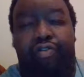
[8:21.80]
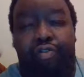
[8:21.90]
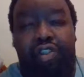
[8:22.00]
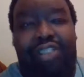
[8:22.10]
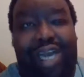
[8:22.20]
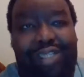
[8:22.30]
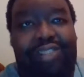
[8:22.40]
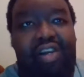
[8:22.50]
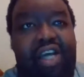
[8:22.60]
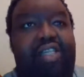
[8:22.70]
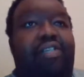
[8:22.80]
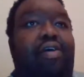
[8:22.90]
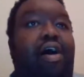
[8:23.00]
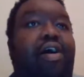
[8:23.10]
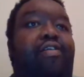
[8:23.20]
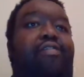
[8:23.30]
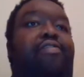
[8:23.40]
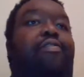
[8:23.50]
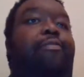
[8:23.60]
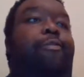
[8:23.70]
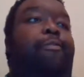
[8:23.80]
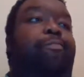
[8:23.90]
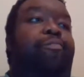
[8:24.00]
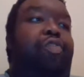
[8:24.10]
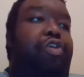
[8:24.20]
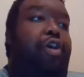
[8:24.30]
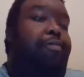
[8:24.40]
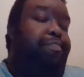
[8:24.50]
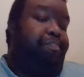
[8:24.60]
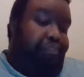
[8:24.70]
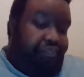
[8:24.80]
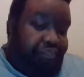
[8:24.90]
through Zack Snyder's eyes. You know,